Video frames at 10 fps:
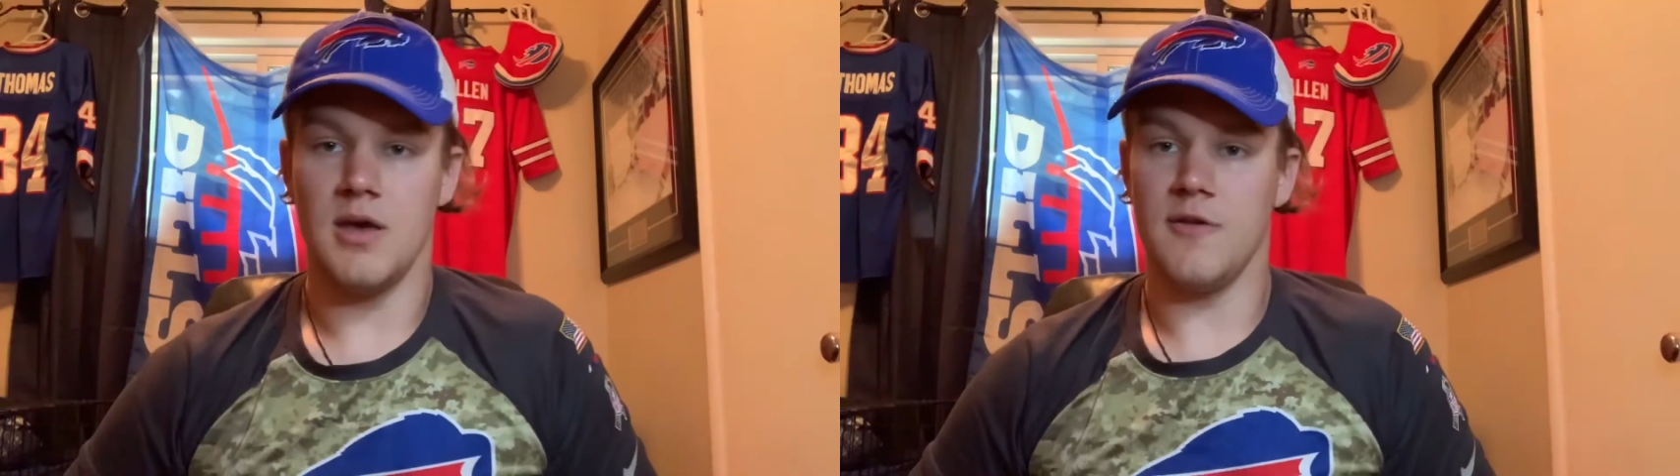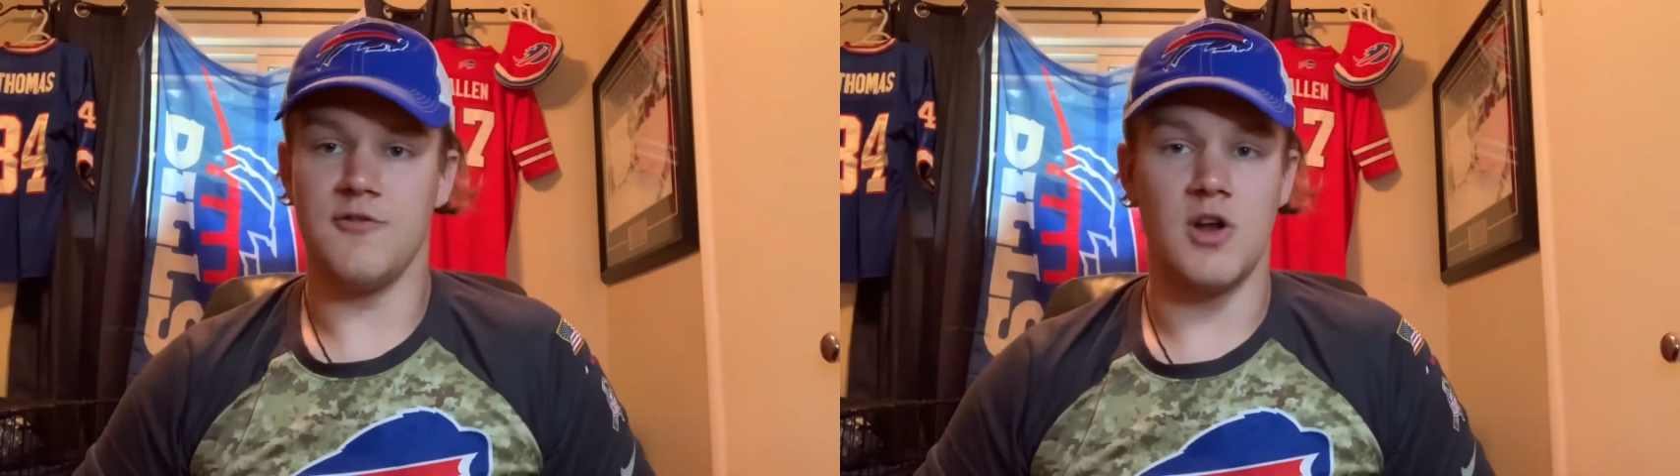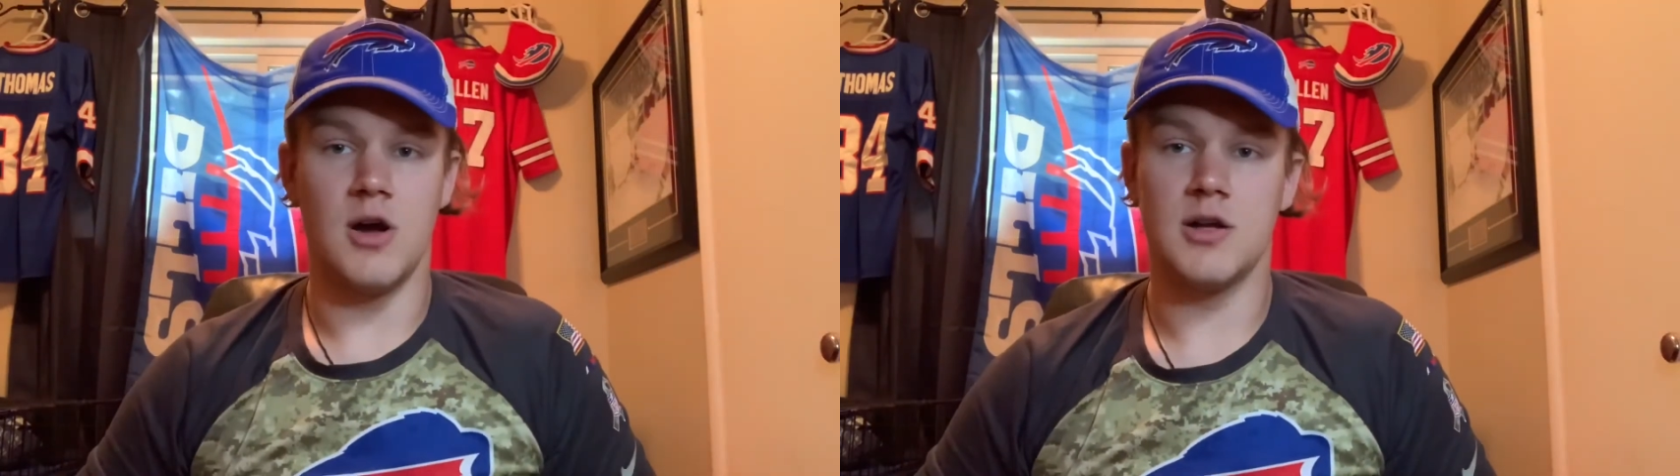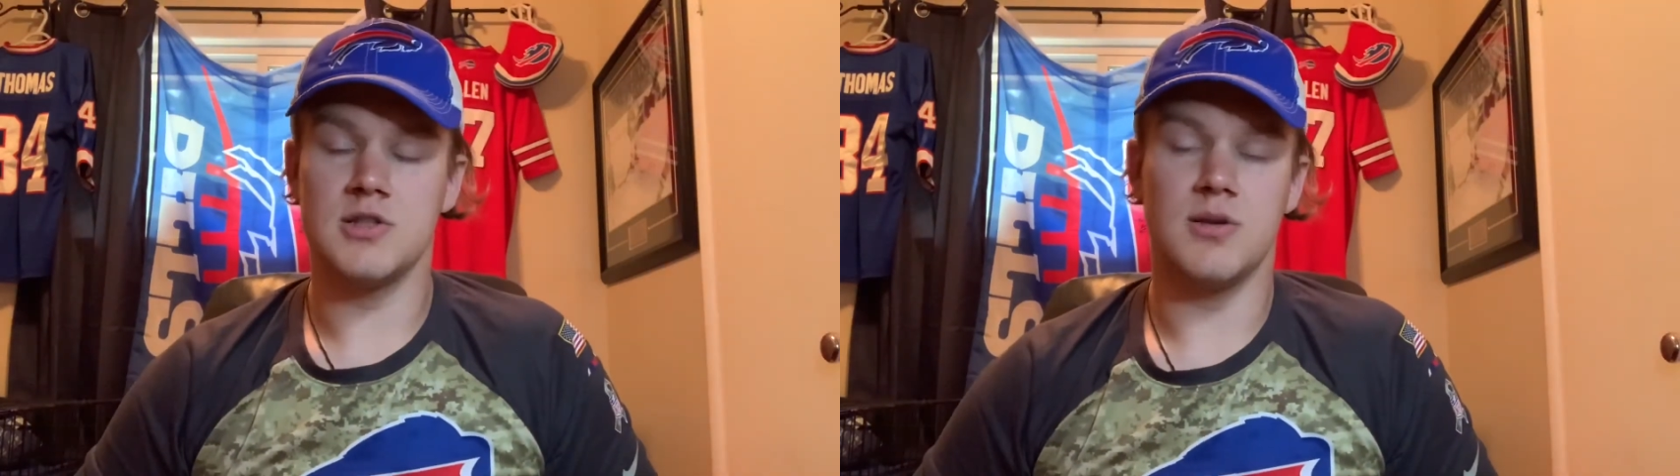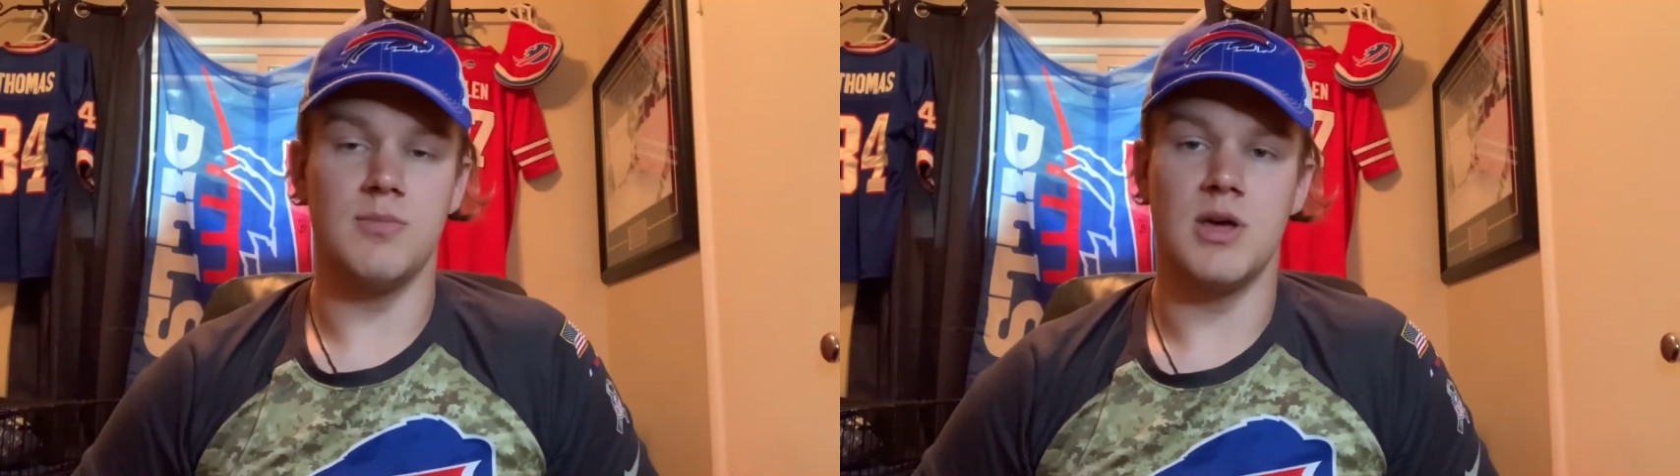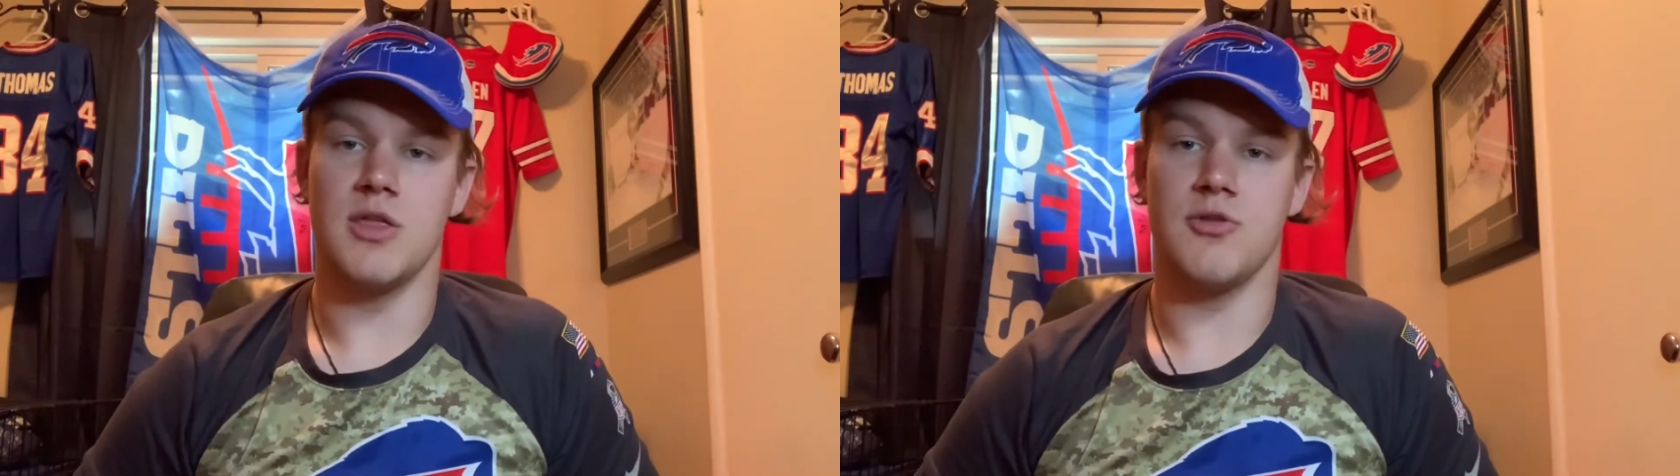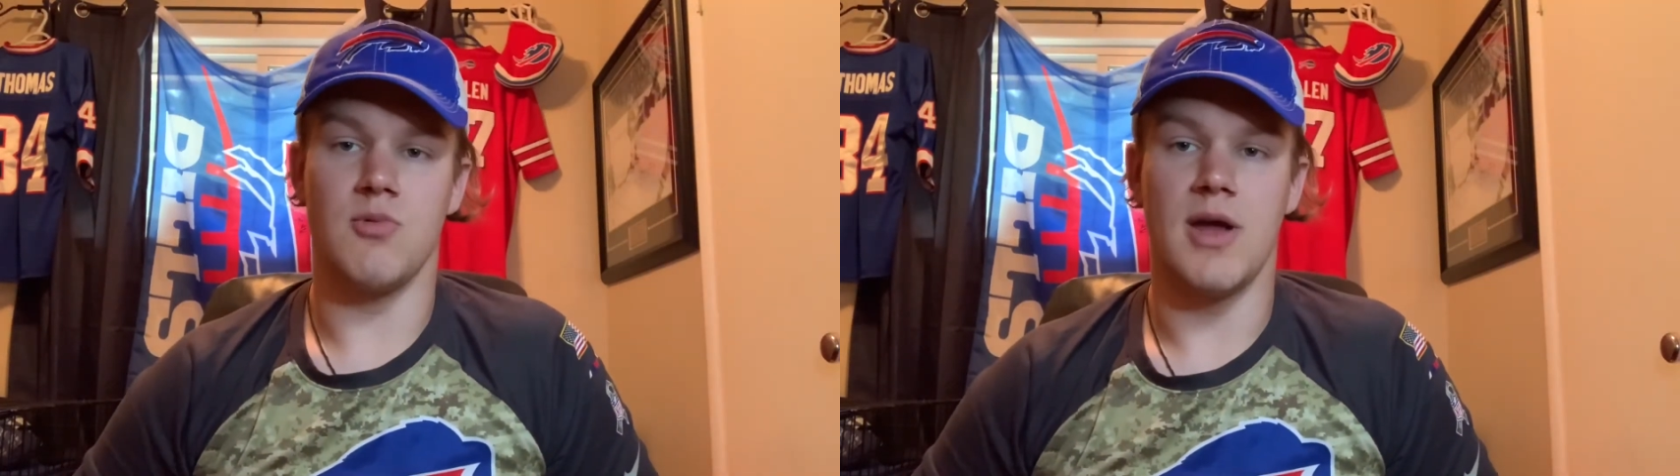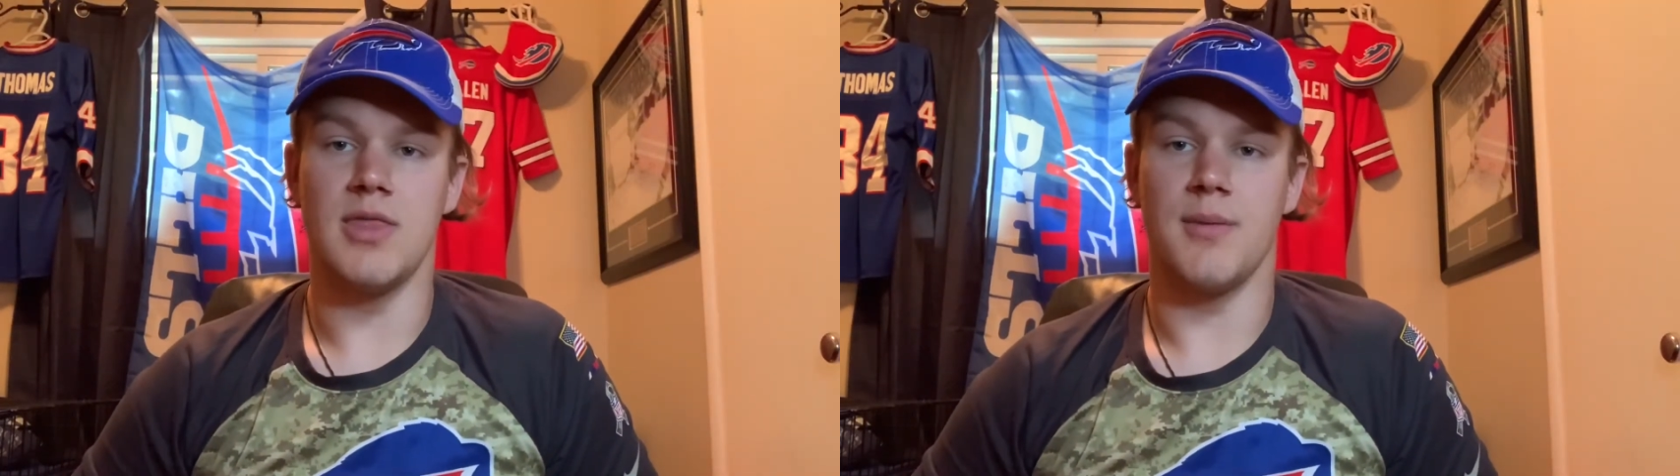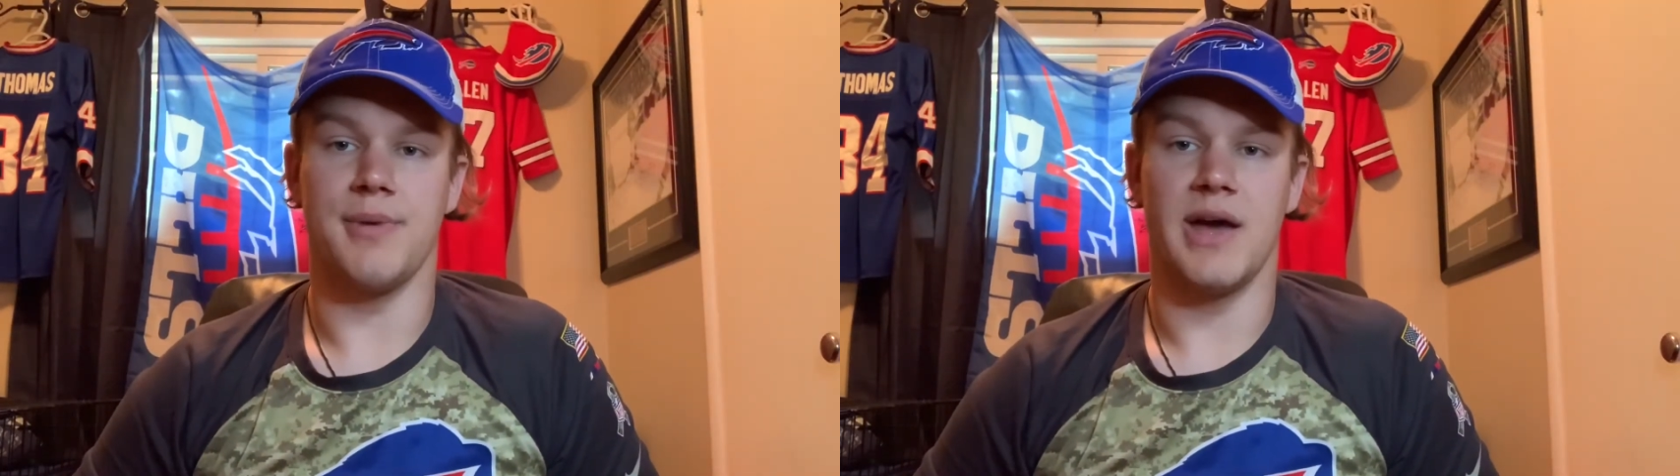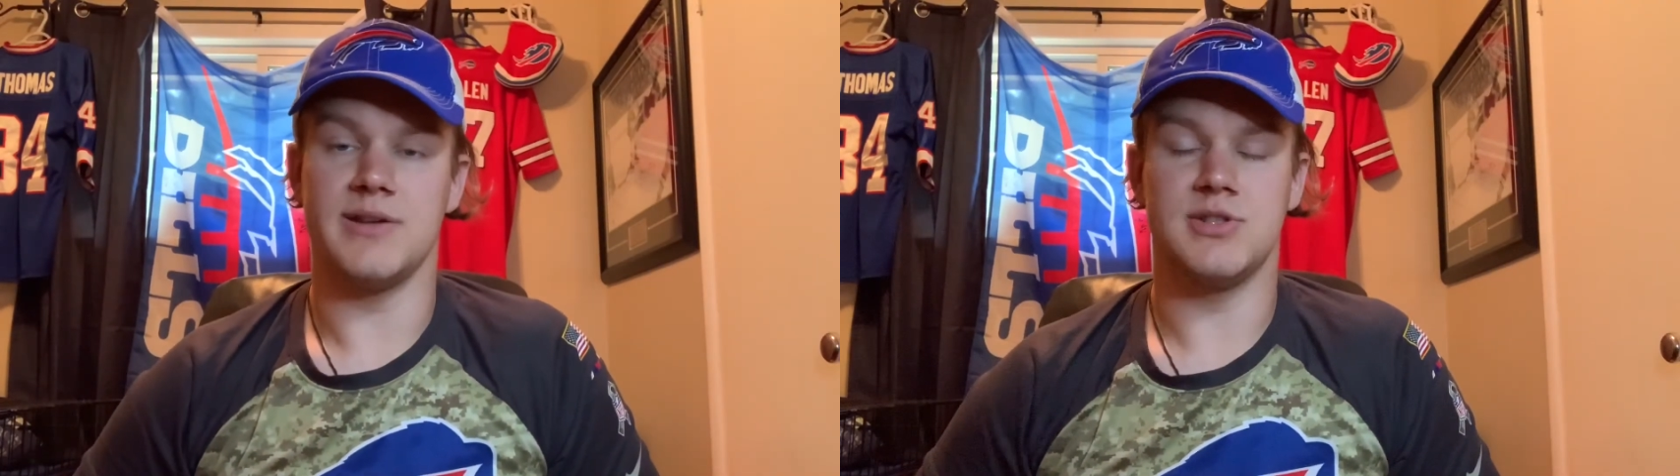If Knox can be a threat in the
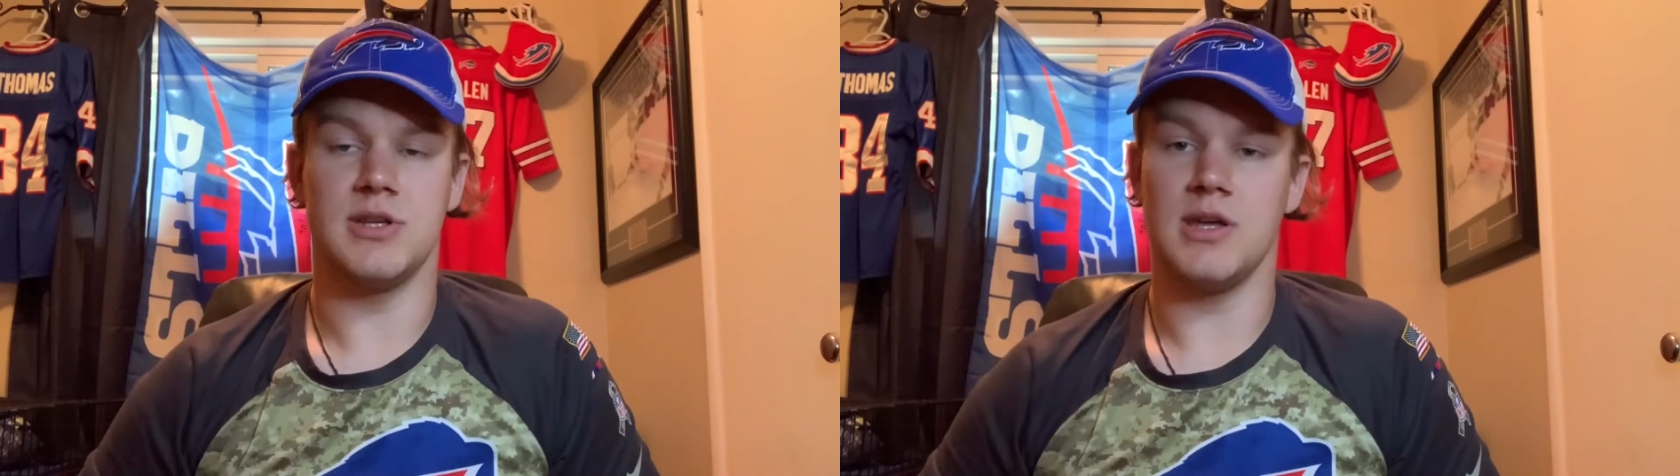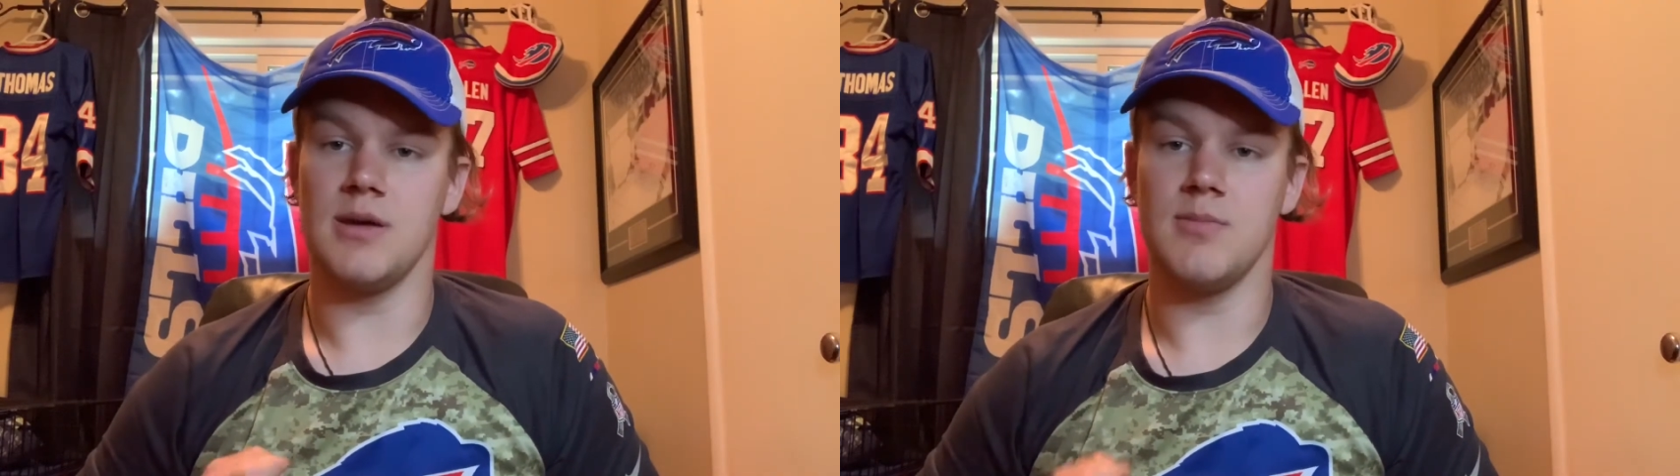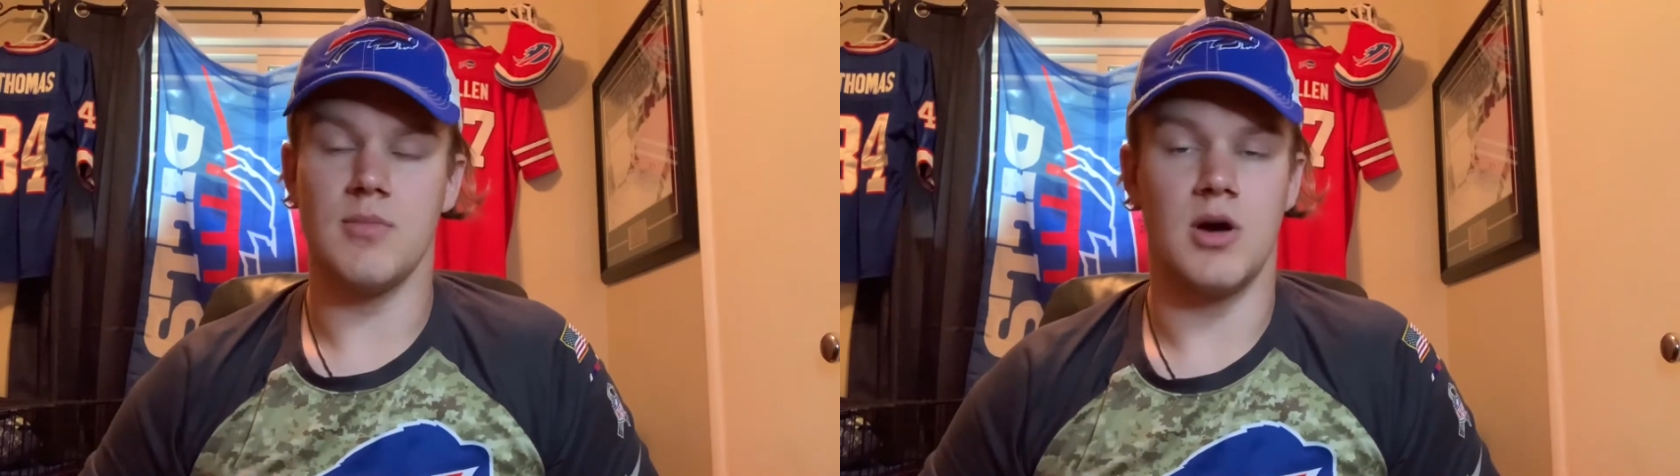passing game